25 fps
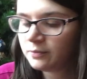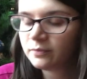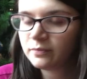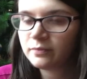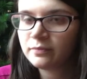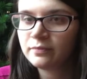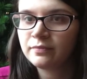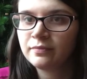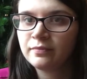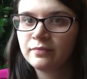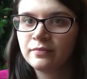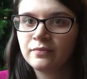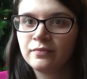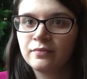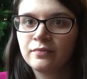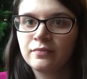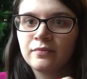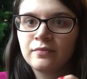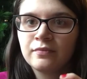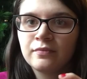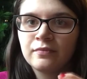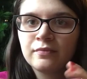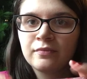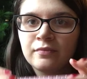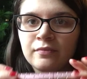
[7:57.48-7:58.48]

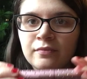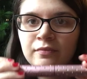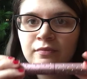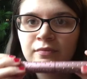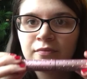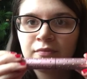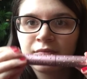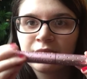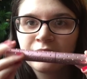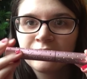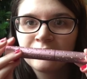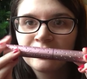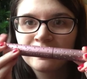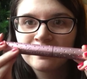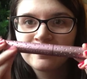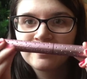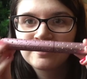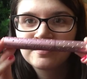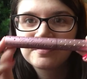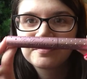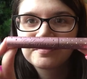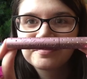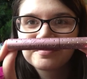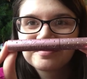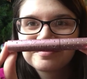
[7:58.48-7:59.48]

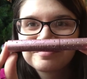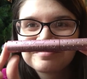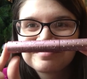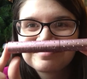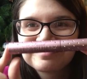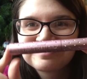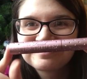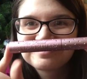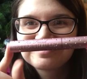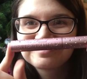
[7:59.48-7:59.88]
(silence)